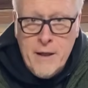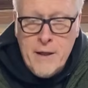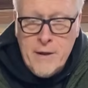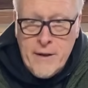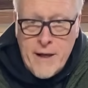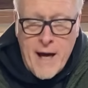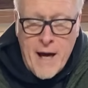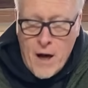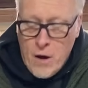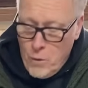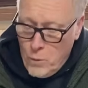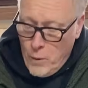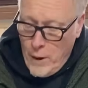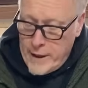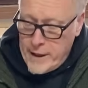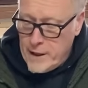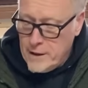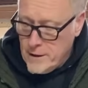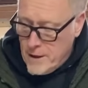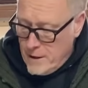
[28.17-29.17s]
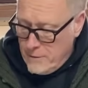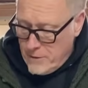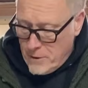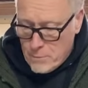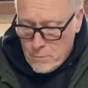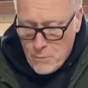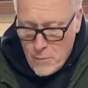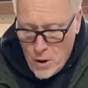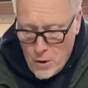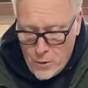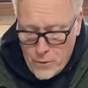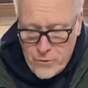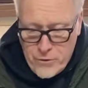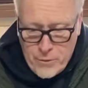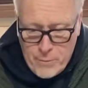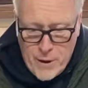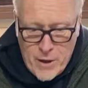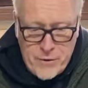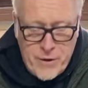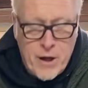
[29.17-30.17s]
Now, what I love the most
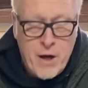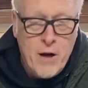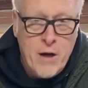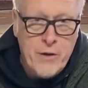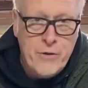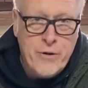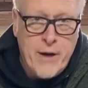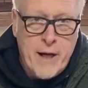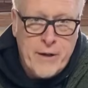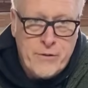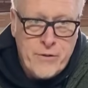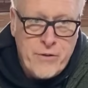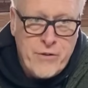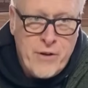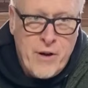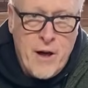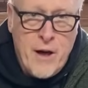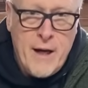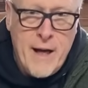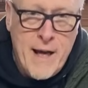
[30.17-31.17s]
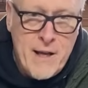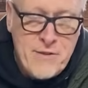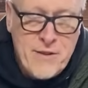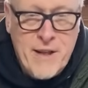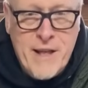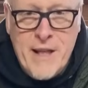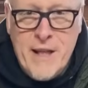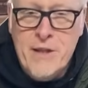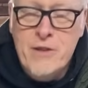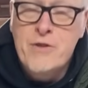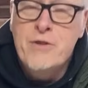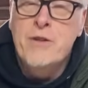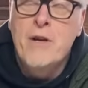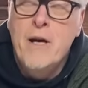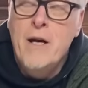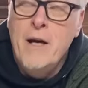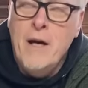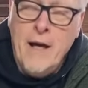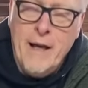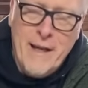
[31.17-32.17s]
about the contractor saw, it has an
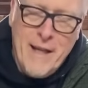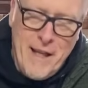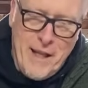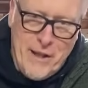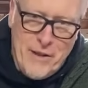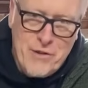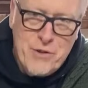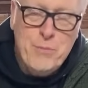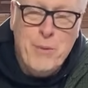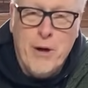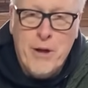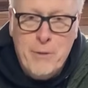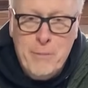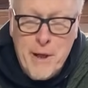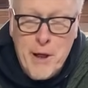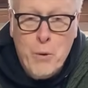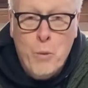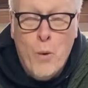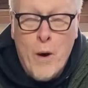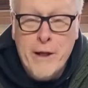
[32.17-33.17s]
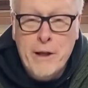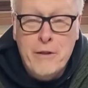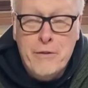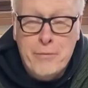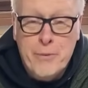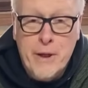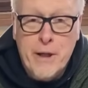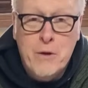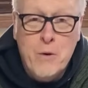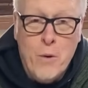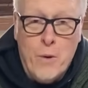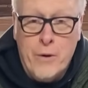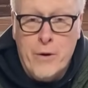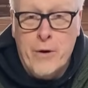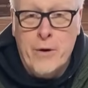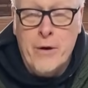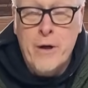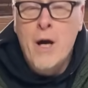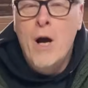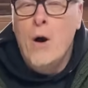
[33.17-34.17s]

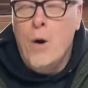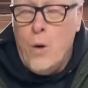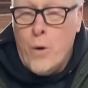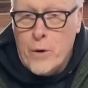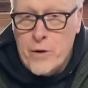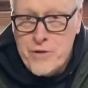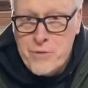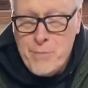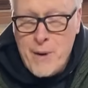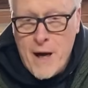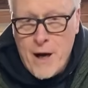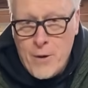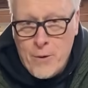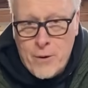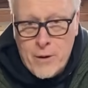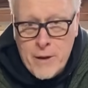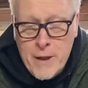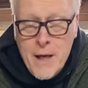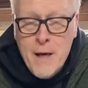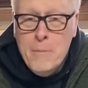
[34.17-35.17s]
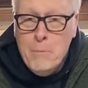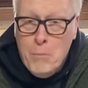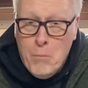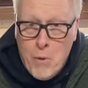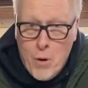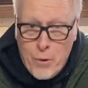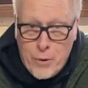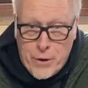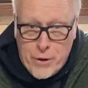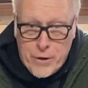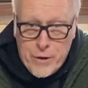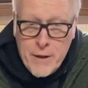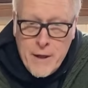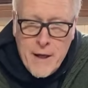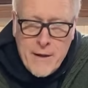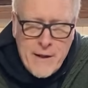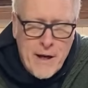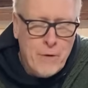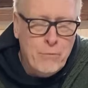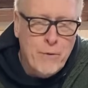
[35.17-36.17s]
1.75 horsepower motor
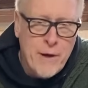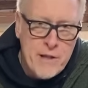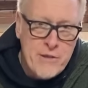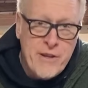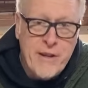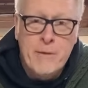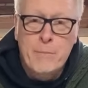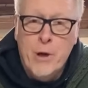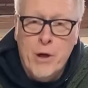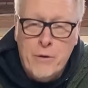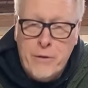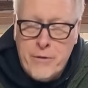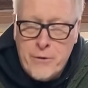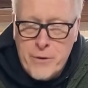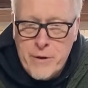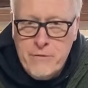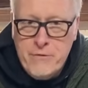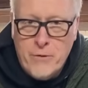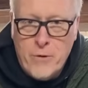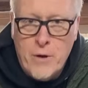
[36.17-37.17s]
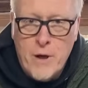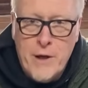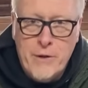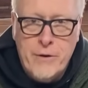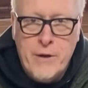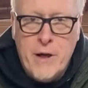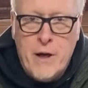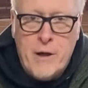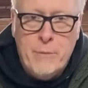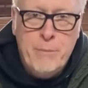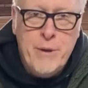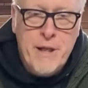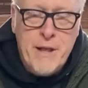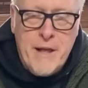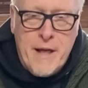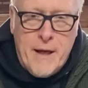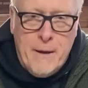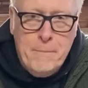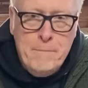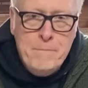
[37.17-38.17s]
that runs at about 3,400
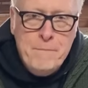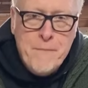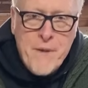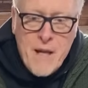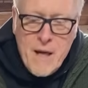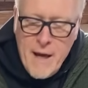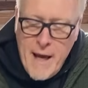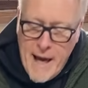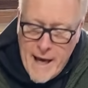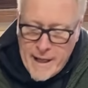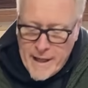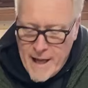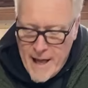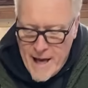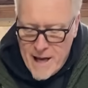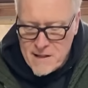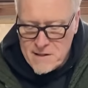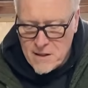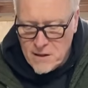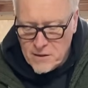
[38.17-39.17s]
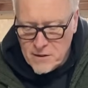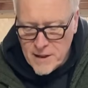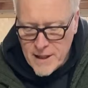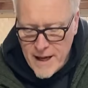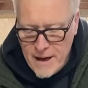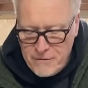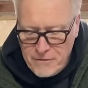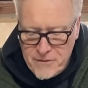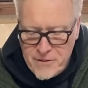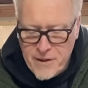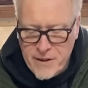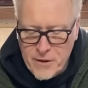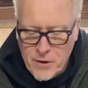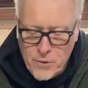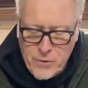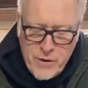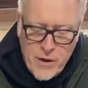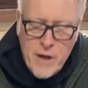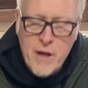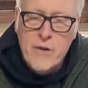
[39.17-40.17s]
RPM, and it has a left
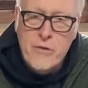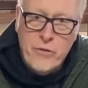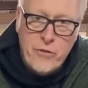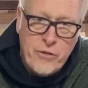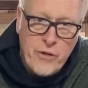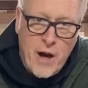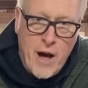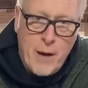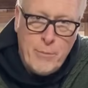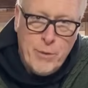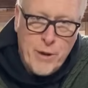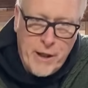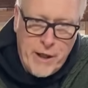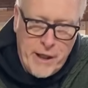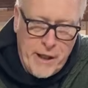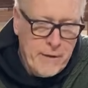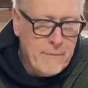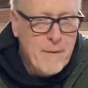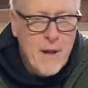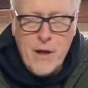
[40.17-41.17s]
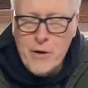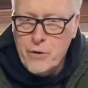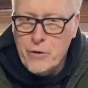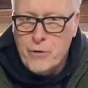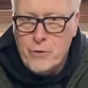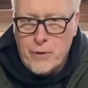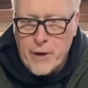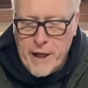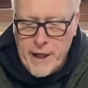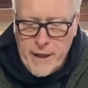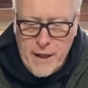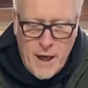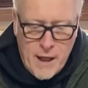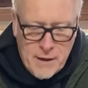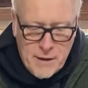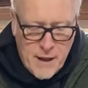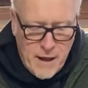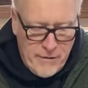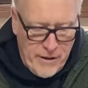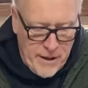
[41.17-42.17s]
tilt saw blade. Great, I
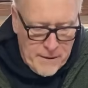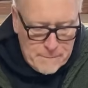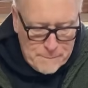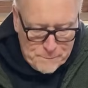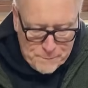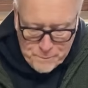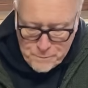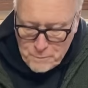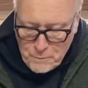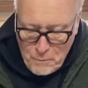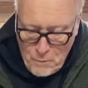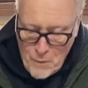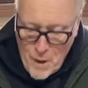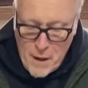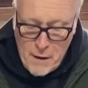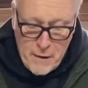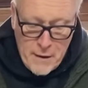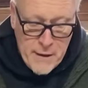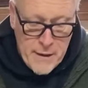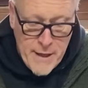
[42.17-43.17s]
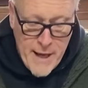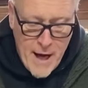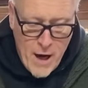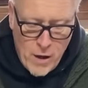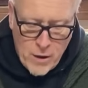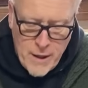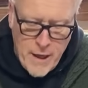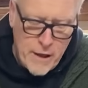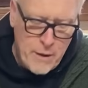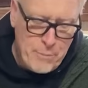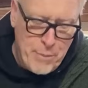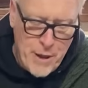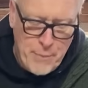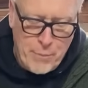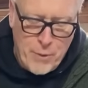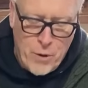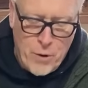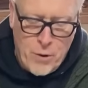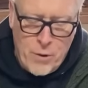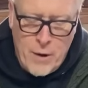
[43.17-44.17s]
love it. Now, a lot of
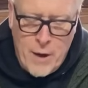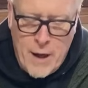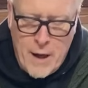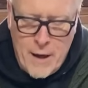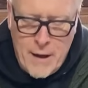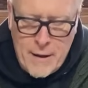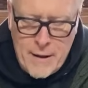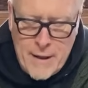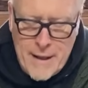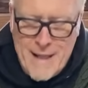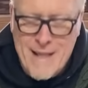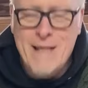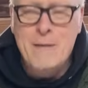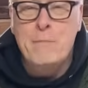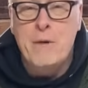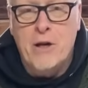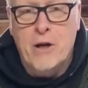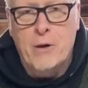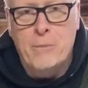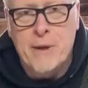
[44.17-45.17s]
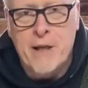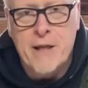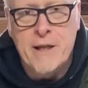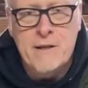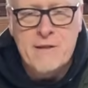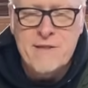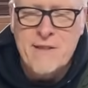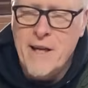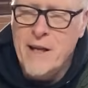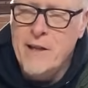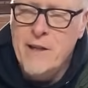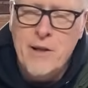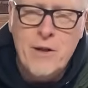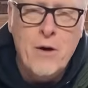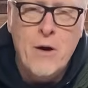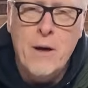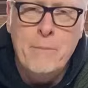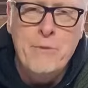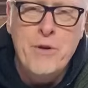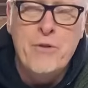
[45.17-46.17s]
people email me and say,
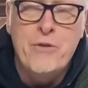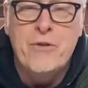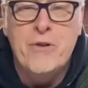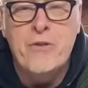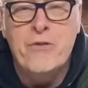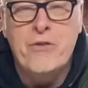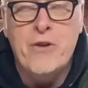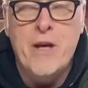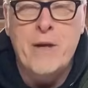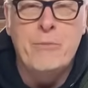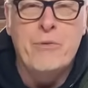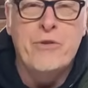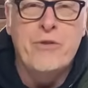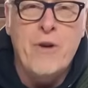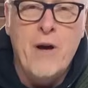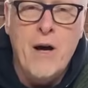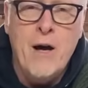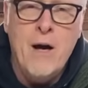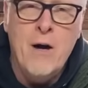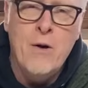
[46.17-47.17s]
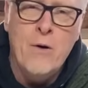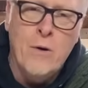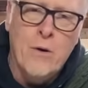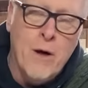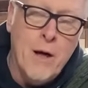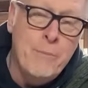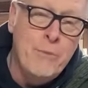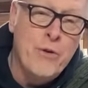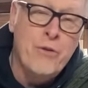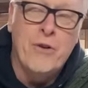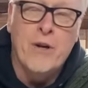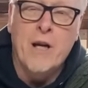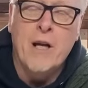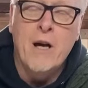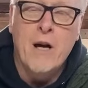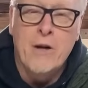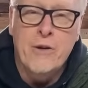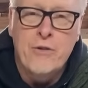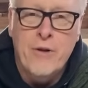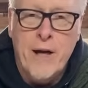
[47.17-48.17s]
I'm using the same saw, or I'm using a
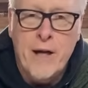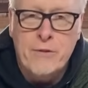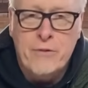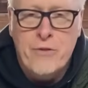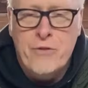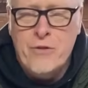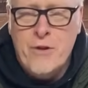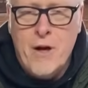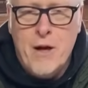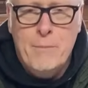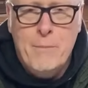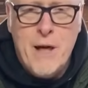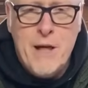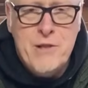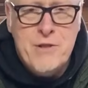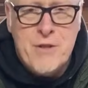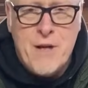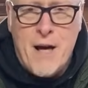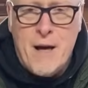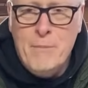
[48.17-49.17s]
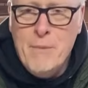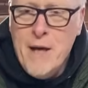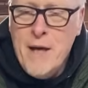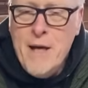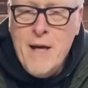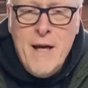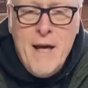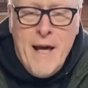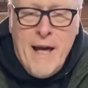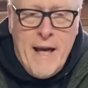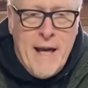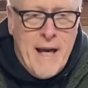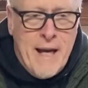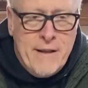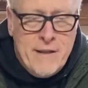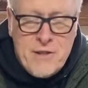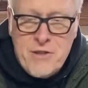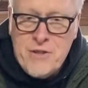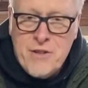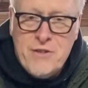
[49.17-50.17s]
contractor saw in my shop, and
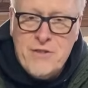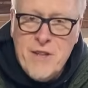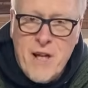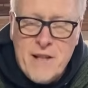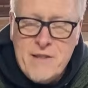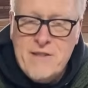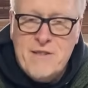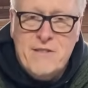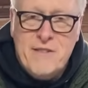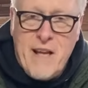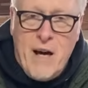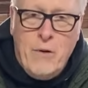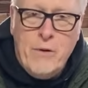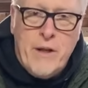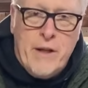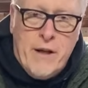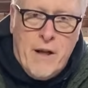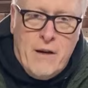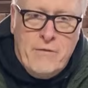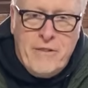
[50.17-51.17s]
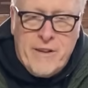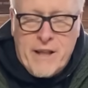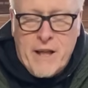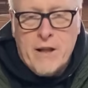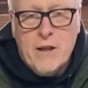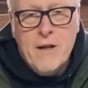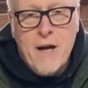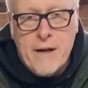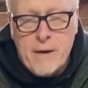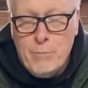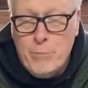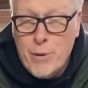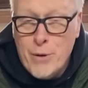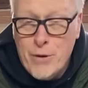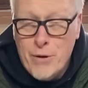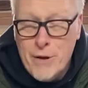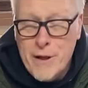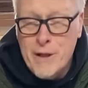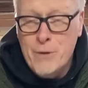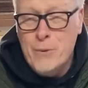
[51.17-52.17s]
it's just not stout enough. I get a lot of
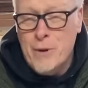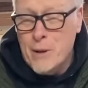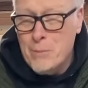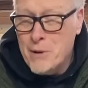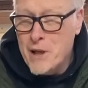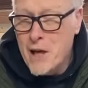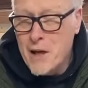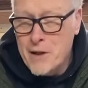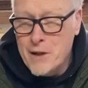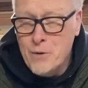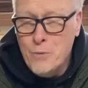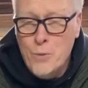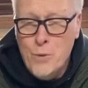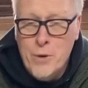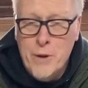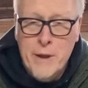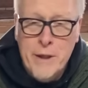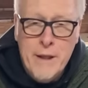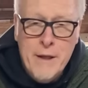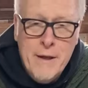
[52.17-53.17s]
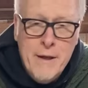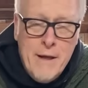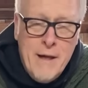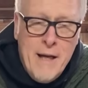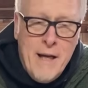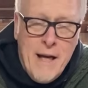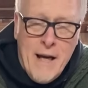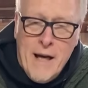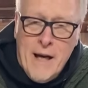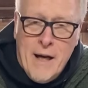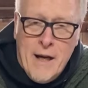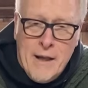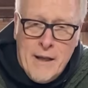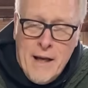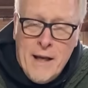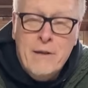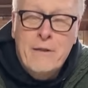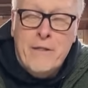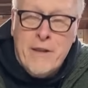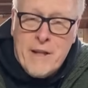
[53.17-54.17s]
burning when I'm cutting wood
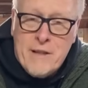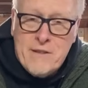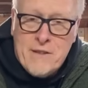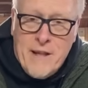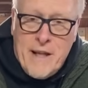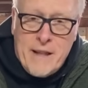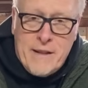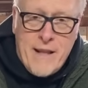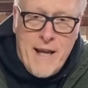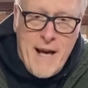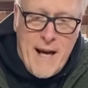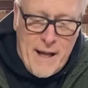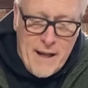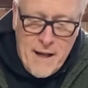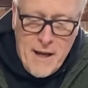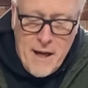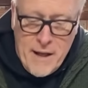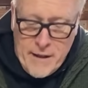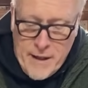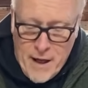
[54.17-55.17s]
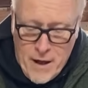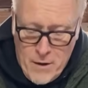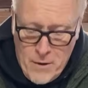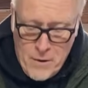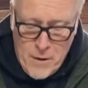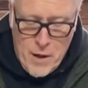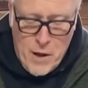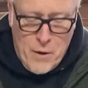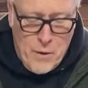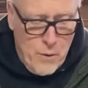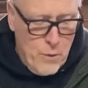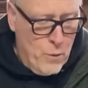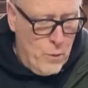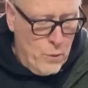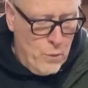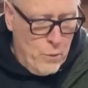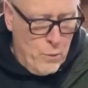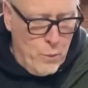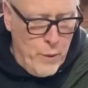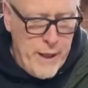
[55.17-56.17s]
and things like that. Now,
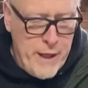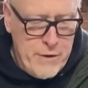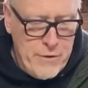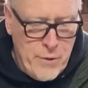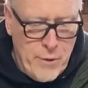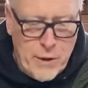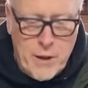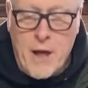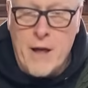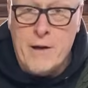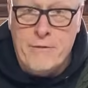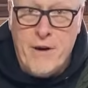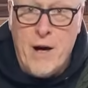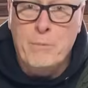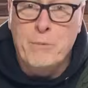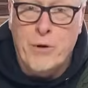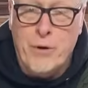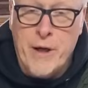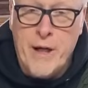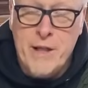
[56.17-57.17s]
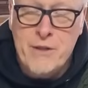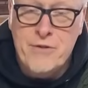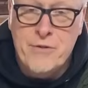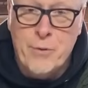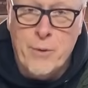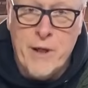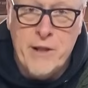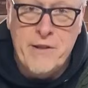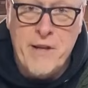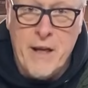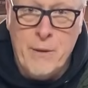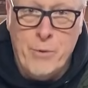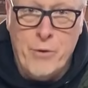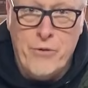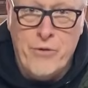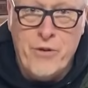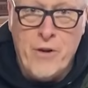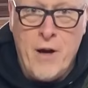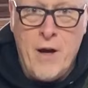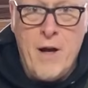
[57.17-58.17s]
we do a lot of upgrades to our table
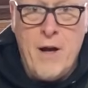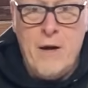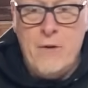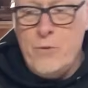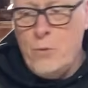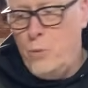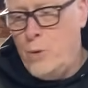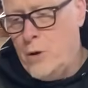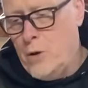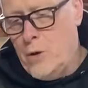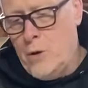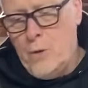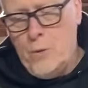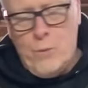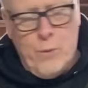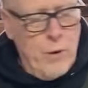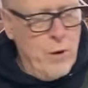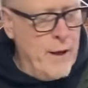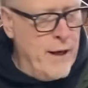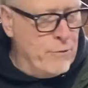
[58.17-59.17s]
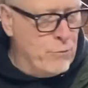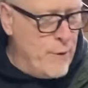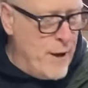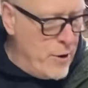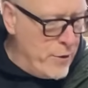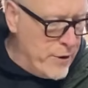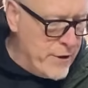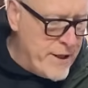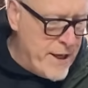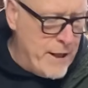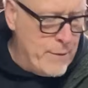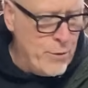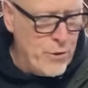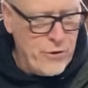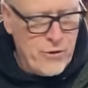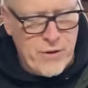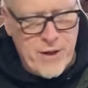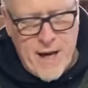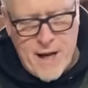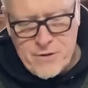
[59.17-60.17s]
saws. We'll have router tables
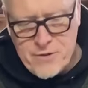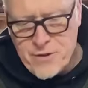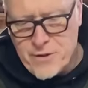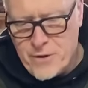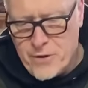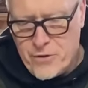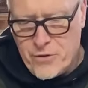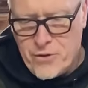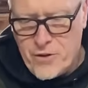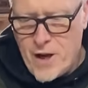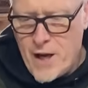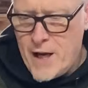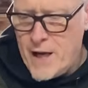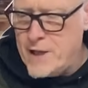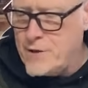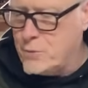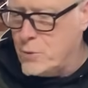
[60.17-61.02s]
attached to the sides.